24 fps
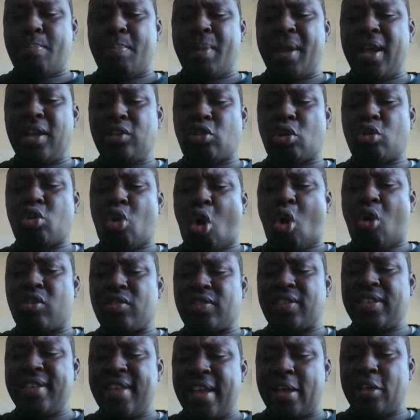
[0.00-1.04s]
based on
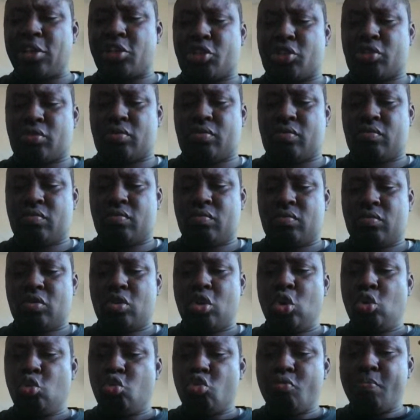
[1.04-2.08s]
oxidation.
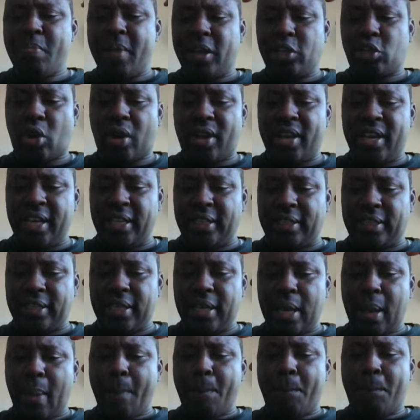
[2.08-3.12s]
We measure it
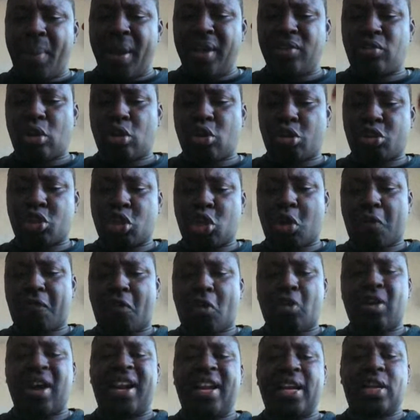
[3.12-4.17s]
based on oxidation of
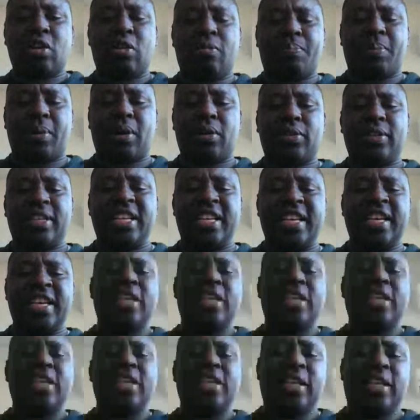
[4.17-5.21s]
organic compound,
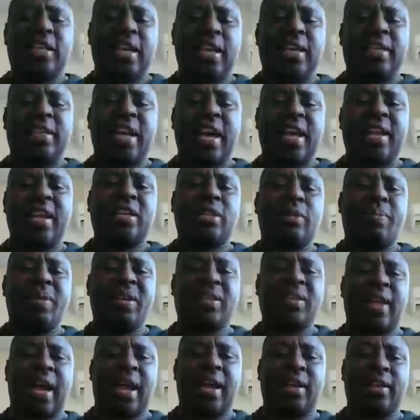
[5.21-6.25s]
the
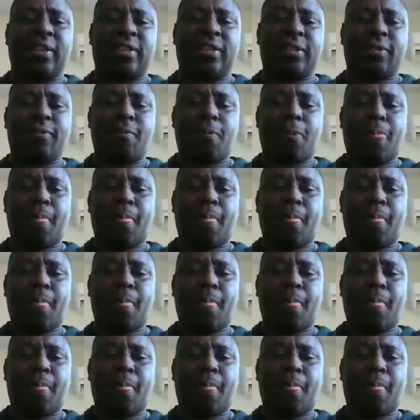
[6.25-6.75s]
energy-based diet.